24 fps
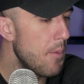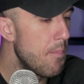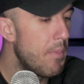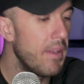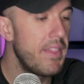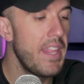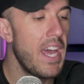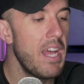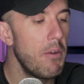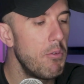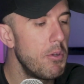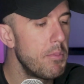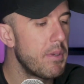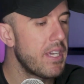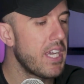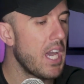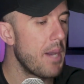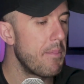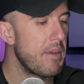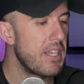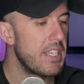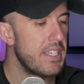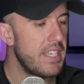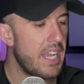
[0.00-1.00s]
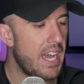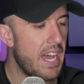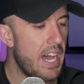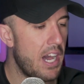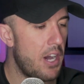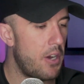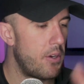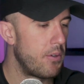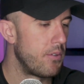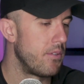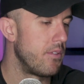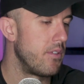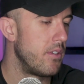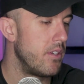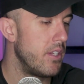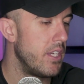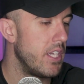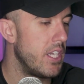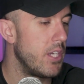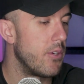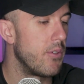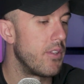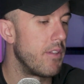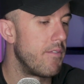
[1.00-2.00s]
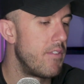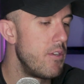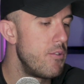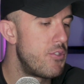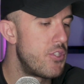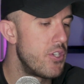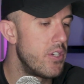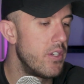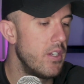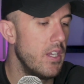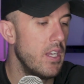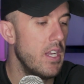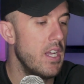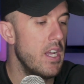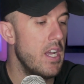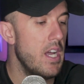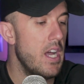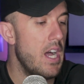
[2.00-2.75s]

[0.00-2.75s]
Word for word: But that will be coming down here in the future.